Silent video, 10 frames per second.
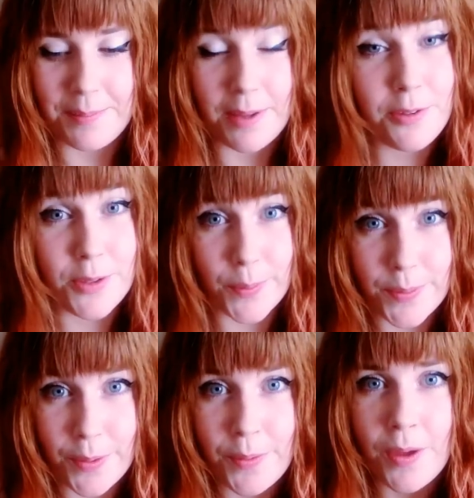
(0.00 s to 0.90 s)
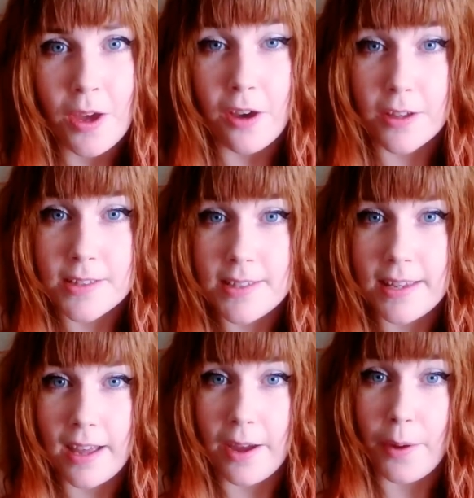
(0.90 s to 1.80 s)
If you don't know,
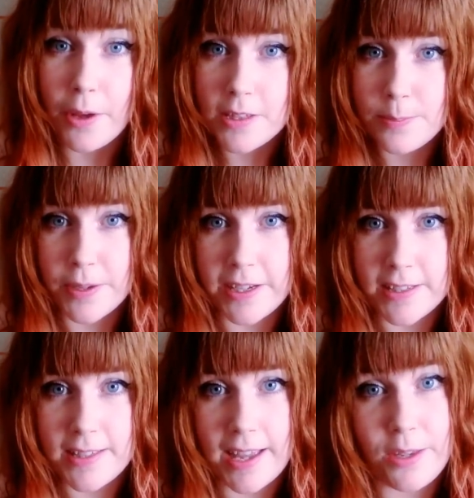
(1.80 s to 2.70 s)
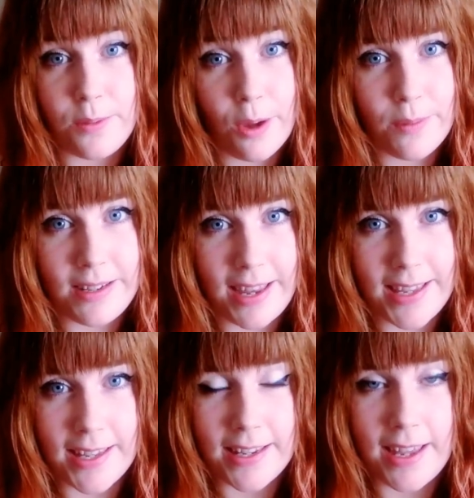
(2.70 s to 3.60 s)
onsen are hot springs, and you go in
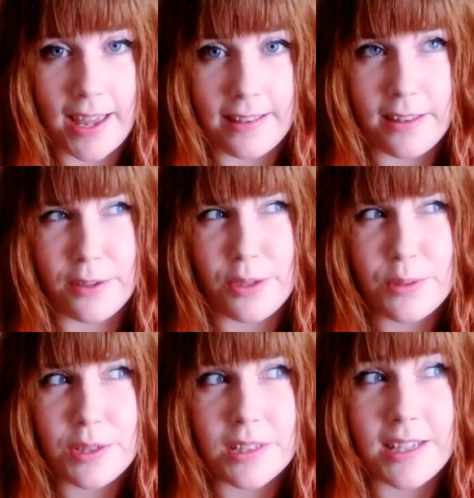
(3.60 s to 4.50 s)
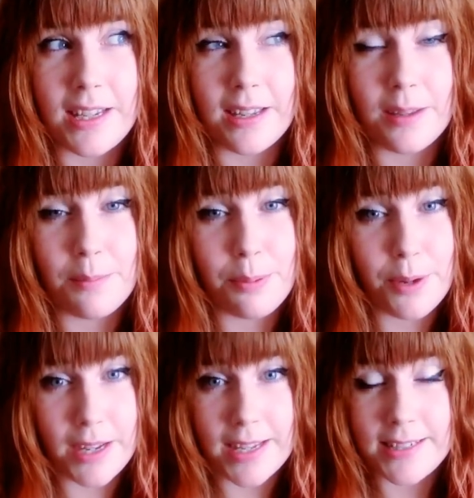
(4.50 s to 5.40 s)
naked, and they're usually
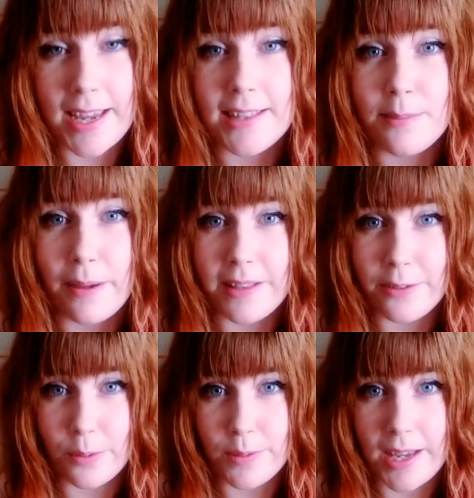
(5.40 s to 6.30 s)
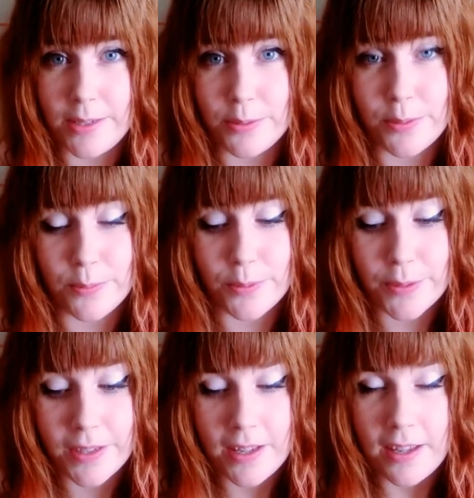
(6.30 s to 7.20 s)
pretty intense about their no tattoos
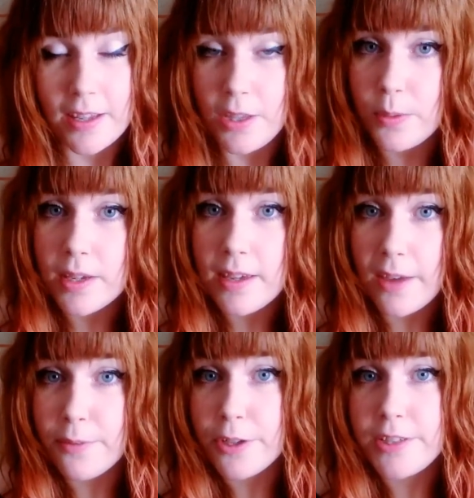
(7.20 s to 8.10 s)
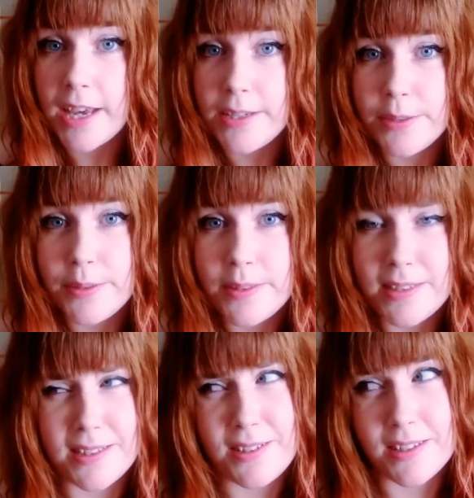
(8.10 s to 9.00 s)
rule. You can cover your tattoos,
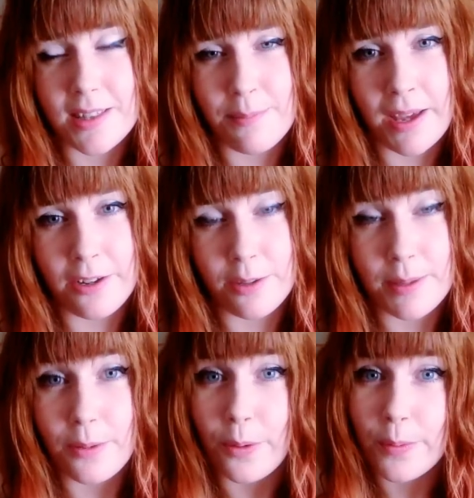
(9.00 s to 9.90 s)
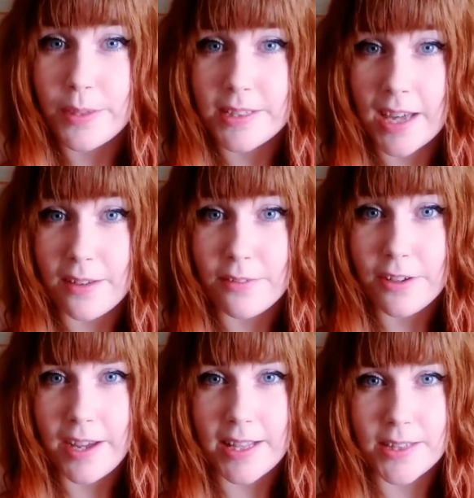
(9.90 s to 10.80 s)
it's just that mine are a bit awkward to cover,
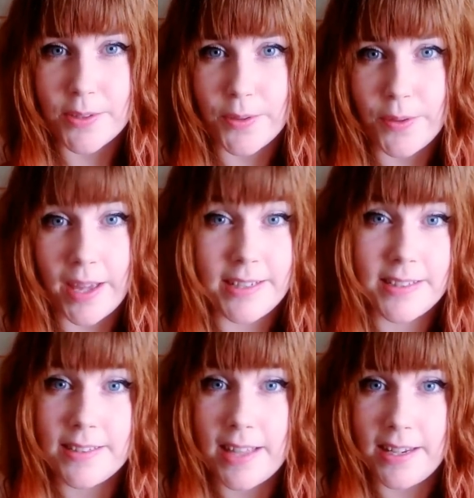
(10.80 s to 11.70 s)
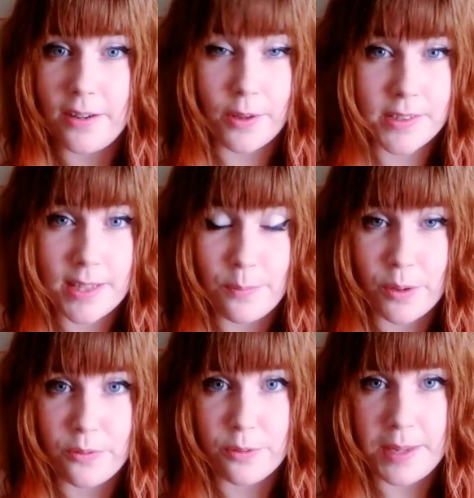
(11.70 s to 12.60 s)
and so I just decided onsen
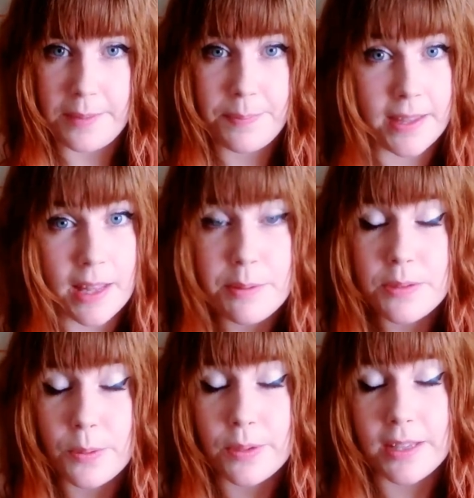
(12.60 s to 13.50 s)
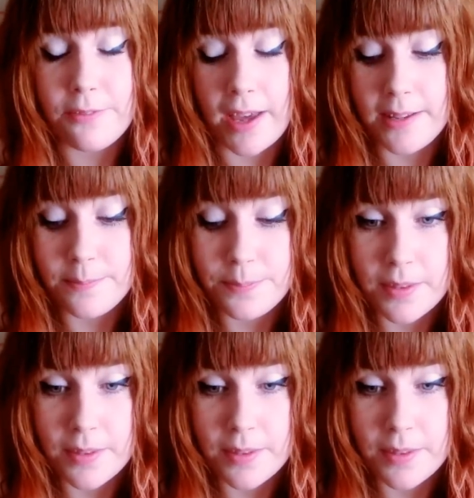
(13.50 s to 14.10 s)
weren't for me, and that was totally fine.